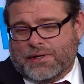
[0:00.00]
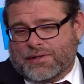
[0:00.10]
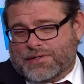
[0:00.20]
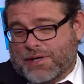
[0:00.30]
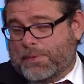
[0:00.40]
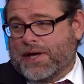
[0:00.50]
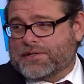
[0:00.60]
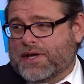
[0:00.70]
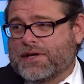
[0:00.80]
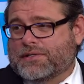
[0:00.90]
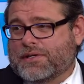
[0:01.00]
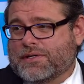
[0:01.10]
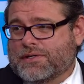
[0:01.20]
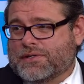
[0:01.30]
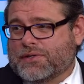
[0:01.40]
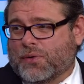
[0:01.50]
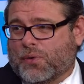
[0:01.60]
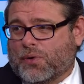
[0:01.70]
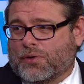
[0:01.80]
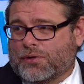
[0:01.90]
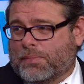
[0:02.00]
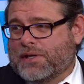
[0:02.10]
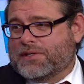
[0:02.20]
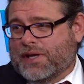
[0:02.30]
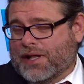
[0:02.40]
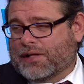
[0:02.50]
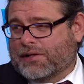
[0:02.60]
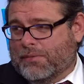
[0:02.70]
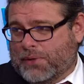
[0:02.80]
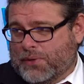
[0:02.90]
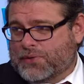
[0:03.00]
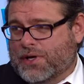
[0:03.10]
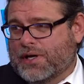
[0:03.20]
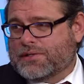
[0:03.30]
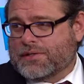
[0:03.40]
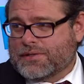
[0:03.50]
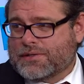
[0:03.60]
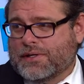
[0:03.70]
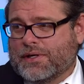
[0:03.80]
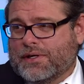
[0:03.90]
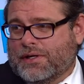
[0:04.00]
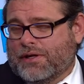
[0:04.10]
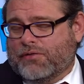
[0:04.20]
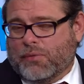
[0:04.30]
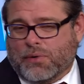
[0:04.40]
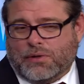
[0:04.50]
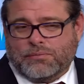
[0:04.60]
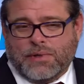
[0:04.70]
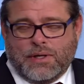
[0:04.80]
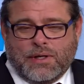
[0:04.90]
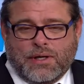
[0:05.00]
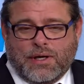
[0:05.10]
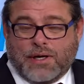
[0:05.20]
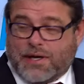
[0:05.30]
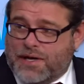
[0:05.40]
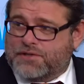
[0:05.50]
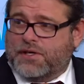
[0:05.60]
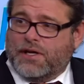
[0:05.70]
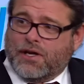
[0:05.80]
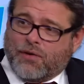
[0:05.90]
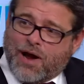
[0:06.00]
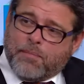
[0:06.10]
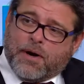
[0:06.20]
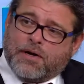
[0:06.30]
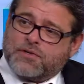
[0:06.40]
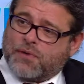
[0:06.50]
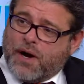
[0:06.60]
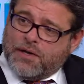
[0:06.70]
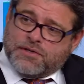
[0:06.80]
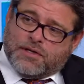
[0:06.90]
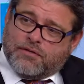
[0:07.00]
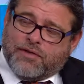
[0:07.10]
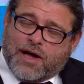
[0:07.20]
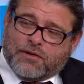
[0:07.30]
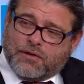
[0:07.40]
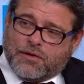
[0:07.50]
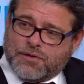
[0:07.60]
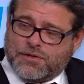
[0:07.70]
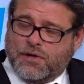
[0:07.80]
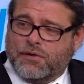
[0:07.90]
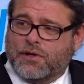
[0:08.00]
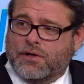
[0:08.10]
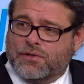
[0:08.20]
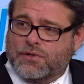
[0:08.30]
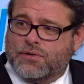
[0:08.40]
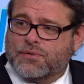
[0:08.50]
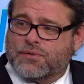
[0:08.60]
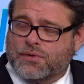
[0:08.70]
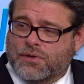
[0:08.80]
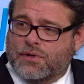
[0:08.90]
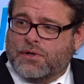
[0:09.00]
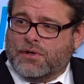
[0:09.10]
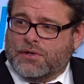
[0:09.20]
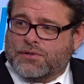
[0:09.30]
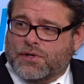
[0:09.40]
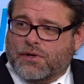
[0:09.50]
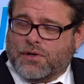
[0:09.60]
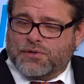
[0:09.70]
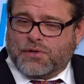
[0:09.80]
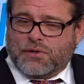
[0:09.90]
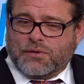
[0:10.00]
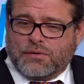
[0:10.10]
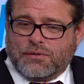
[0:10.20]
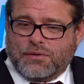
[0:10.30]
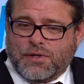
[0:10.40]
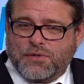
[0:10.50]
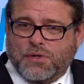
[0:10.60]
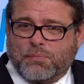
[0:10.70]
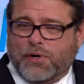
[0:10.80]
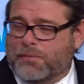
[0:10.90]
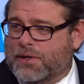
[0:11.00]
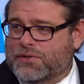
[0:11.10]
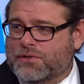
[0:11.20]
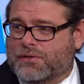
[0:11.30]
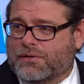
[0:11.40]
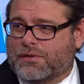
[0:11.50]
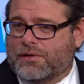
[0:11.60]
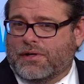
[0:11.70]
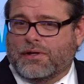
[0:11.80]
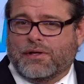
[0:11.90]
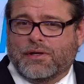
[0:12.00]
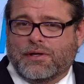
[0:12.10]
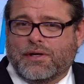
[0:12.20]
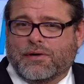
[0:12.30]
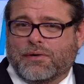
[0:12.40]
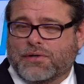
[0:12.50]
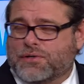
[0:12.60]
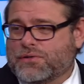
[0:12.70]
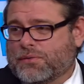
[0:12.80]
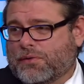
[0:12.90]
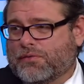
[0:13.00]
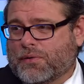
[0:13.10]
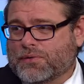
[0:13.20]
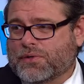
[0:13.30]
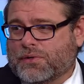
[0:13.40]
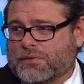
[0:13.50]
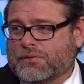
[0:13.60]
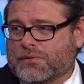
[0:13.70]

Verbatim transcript: CPS cases or dependency neglect and abuse cases, if you will, uh, custody, grandparents' rights, and de facto custodian issues. So those are those are pretty much the you know issues that we focus on.